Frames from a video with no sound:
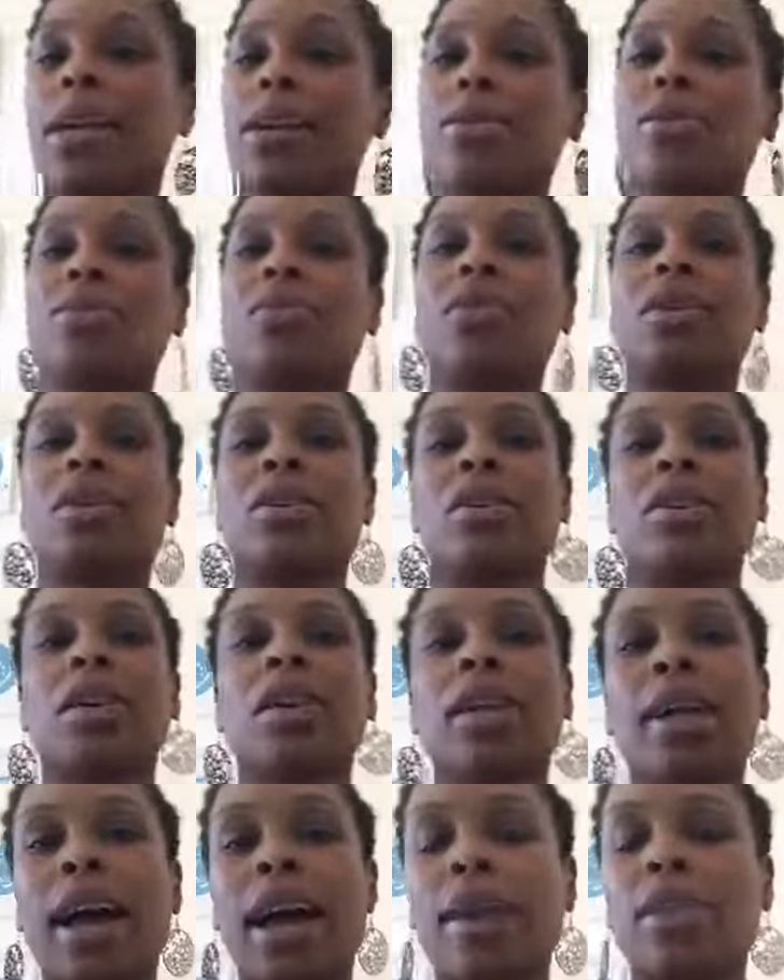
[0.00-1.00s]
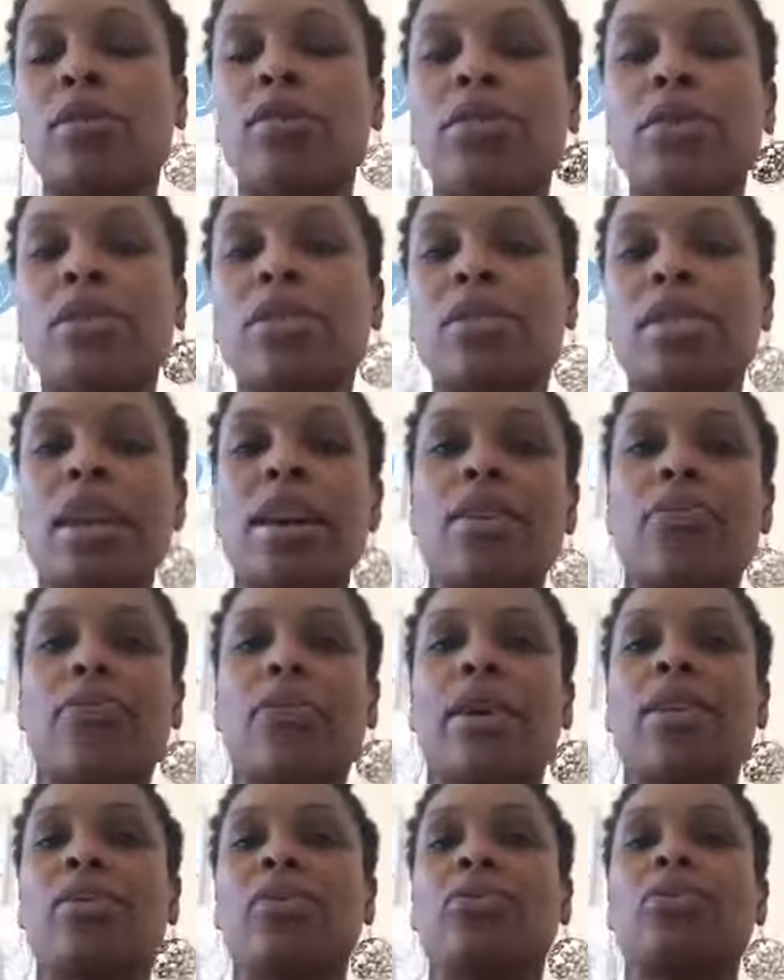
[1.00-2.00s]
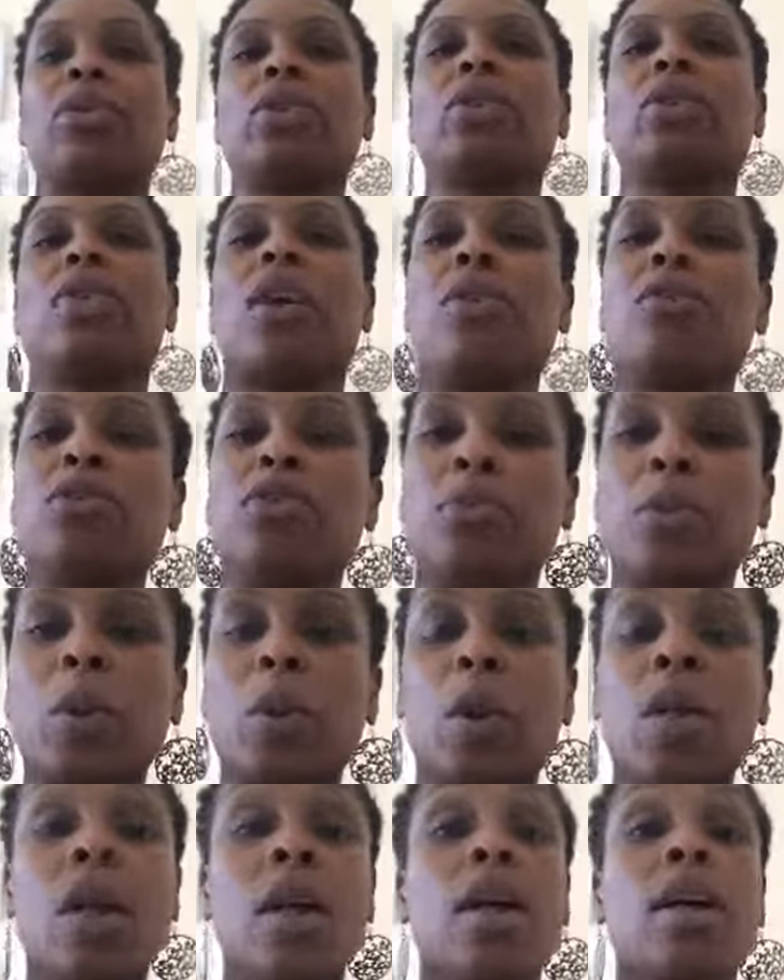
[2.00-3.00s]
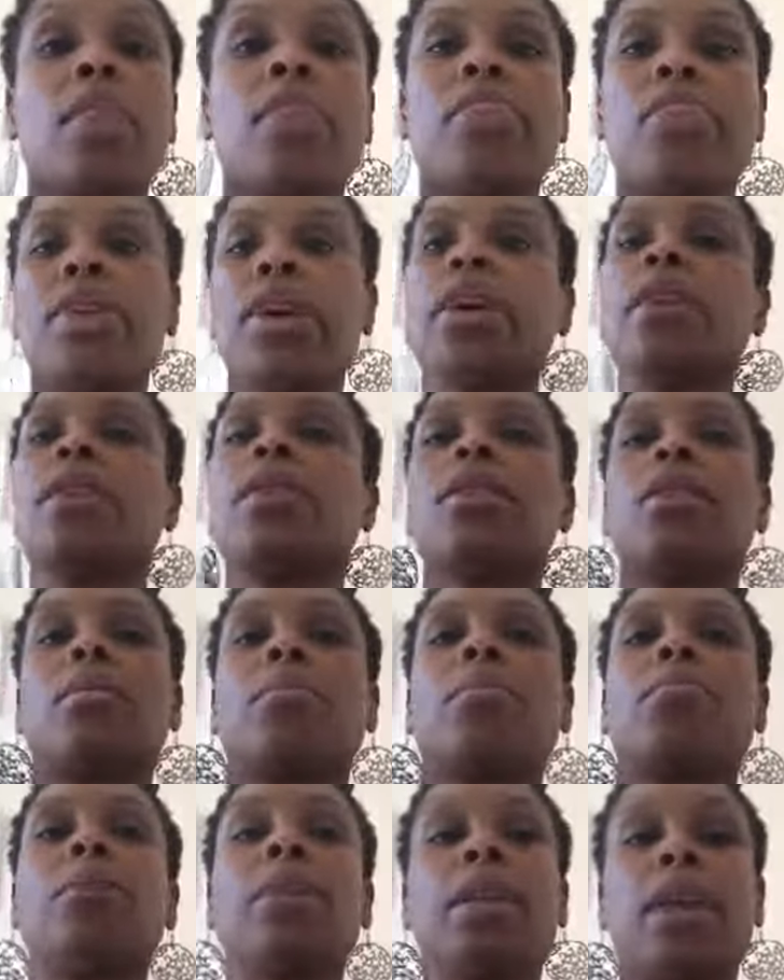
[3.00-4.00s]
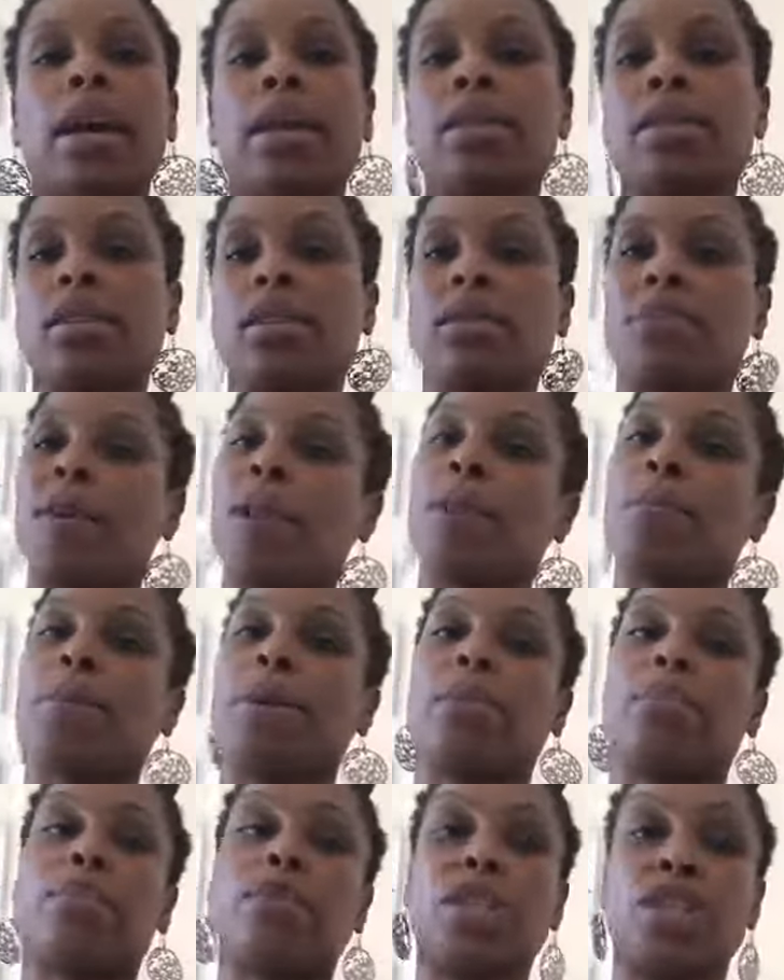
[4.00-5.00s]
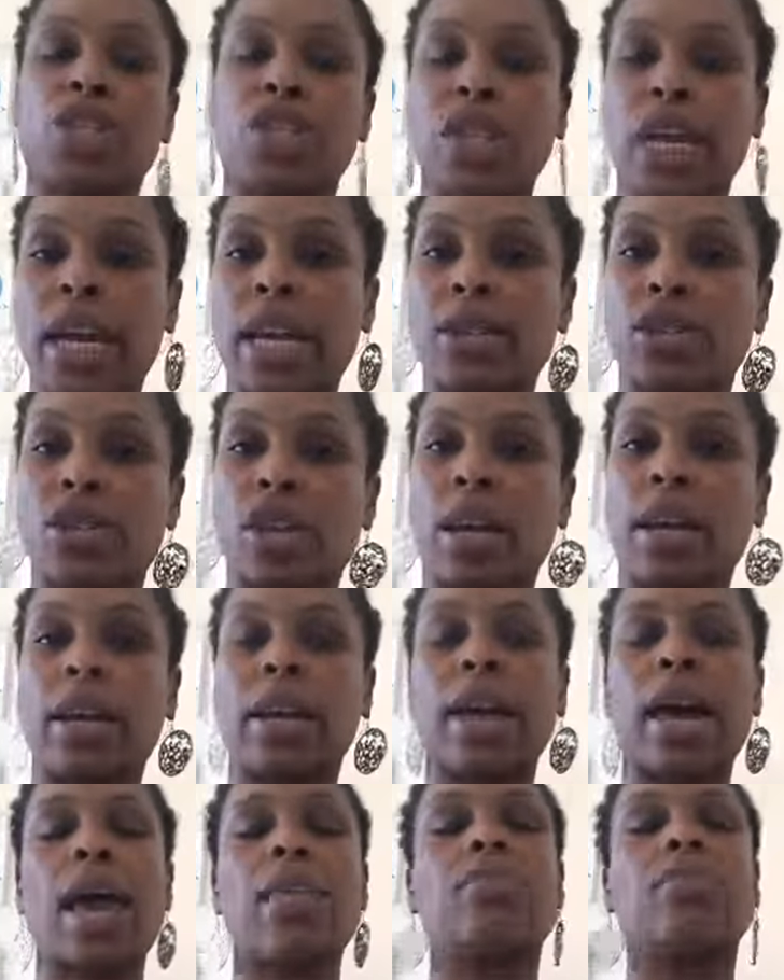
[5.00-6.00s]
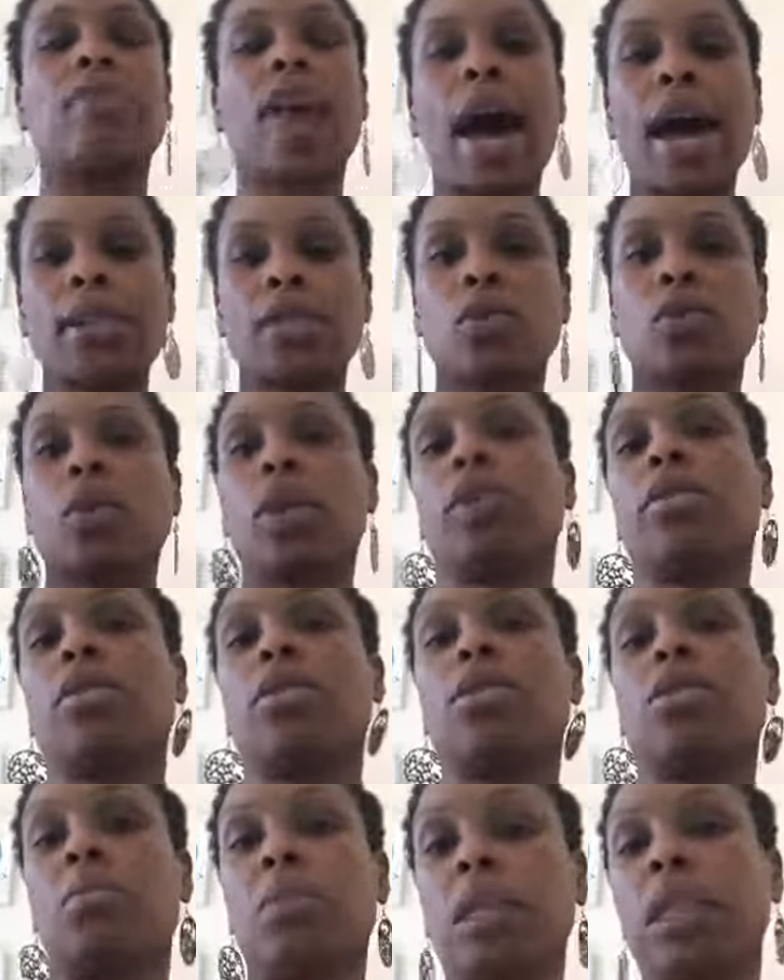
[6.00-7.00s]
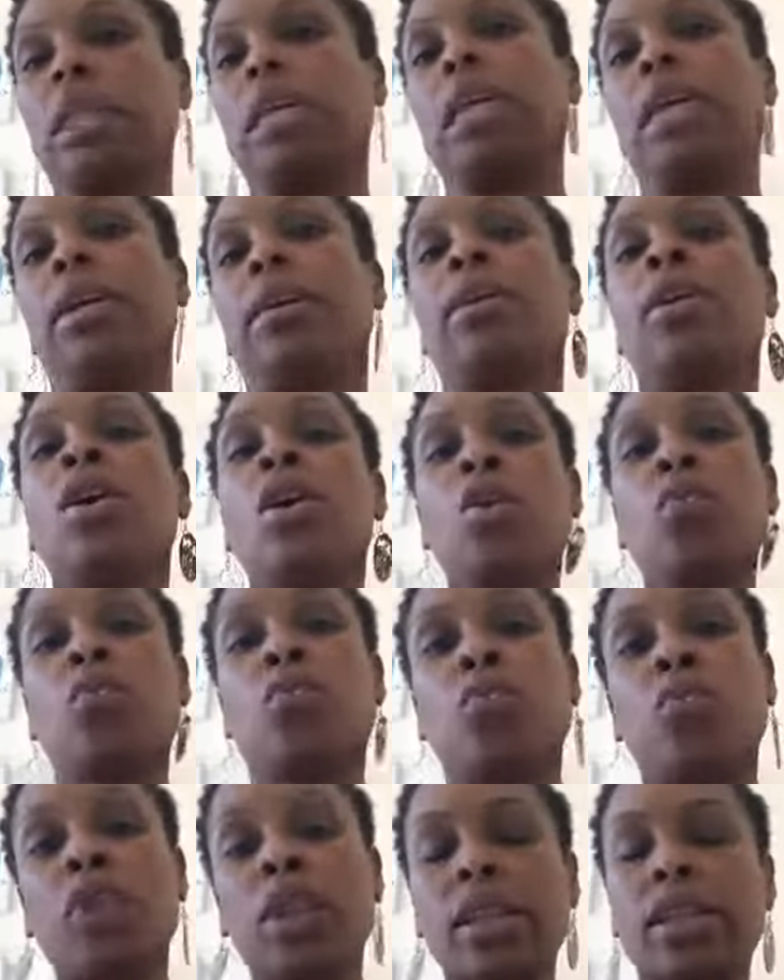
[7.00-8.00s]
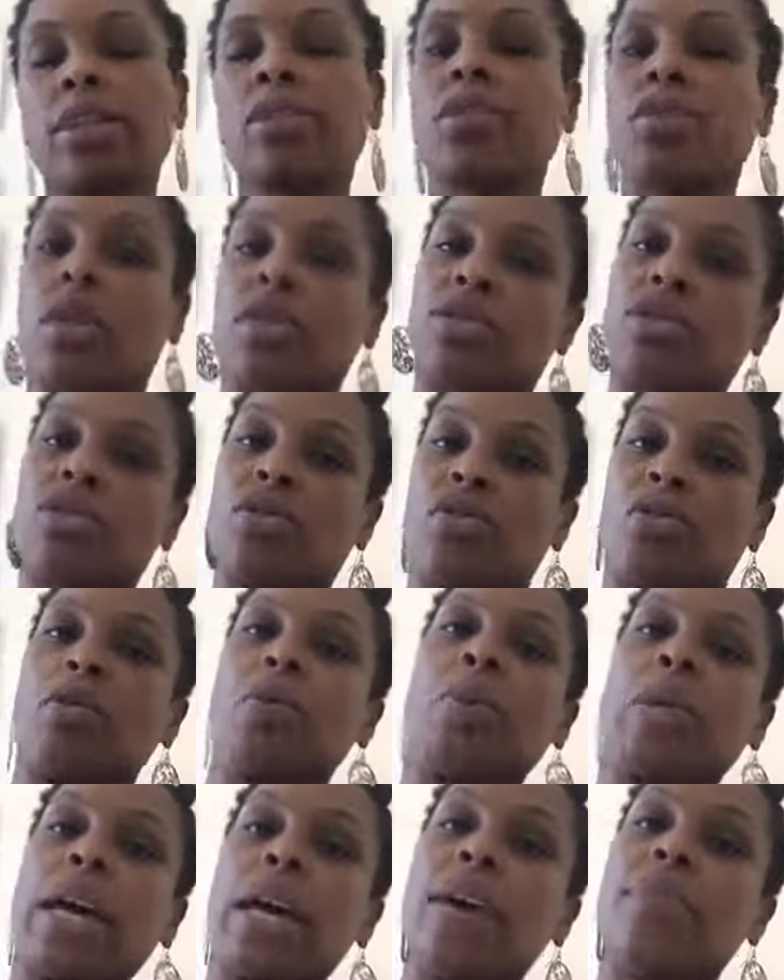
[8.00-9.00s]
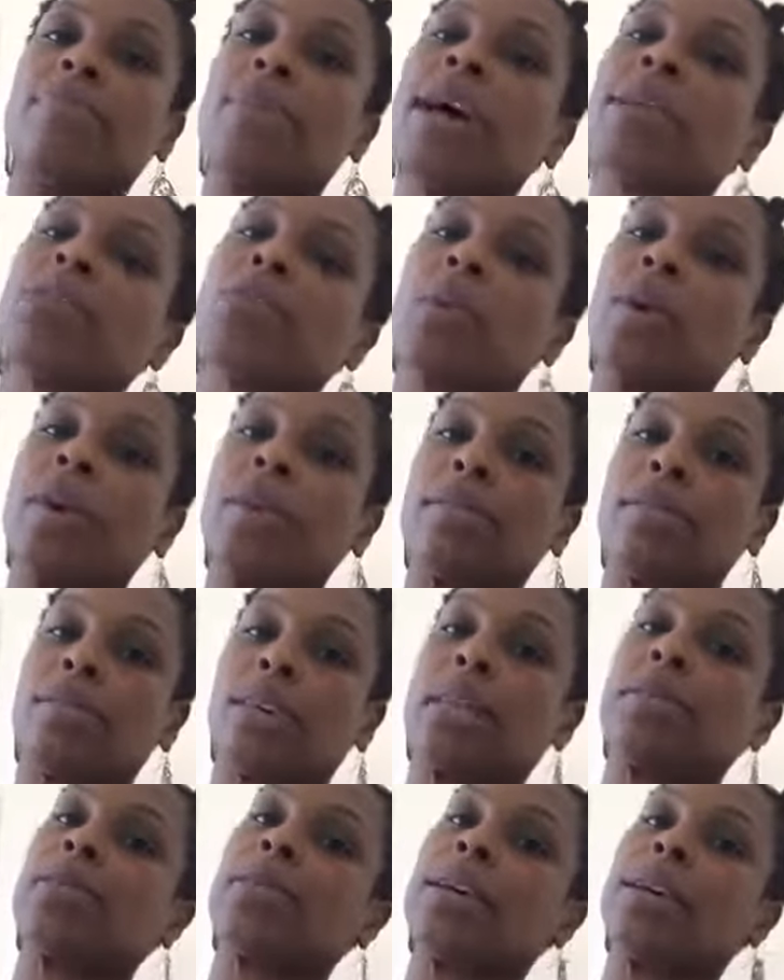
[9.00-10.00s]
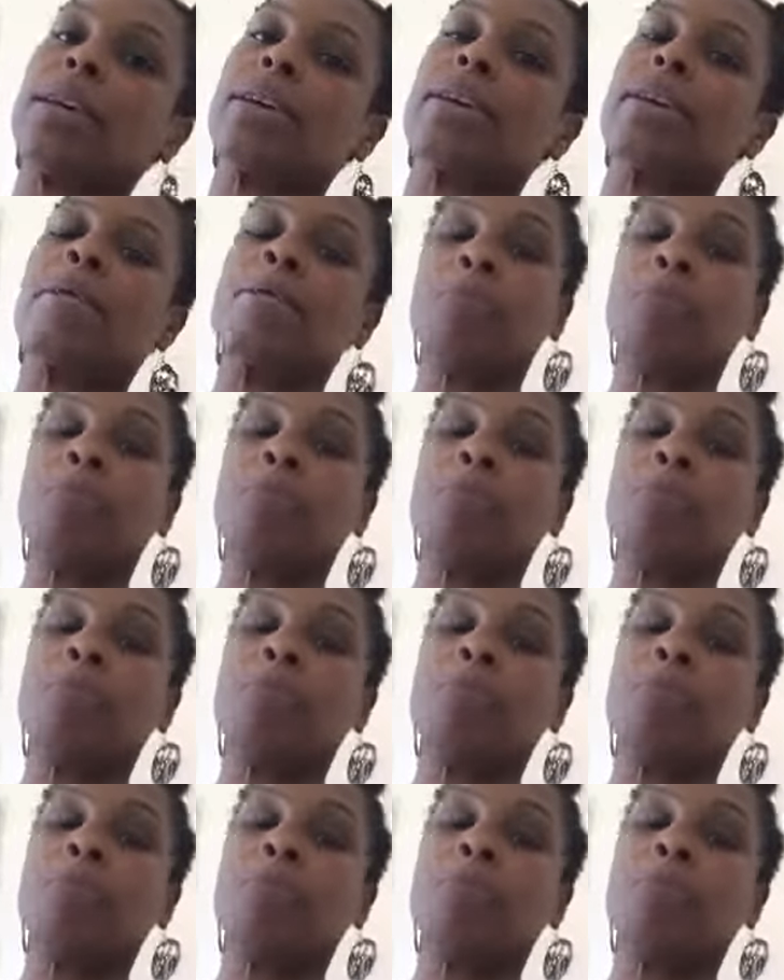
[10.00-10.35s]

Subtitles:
don't feel safe, I don't feel comfortable. Then begin to develop an appreciation, and that's where the humility really starts to root in. That's where it sets in.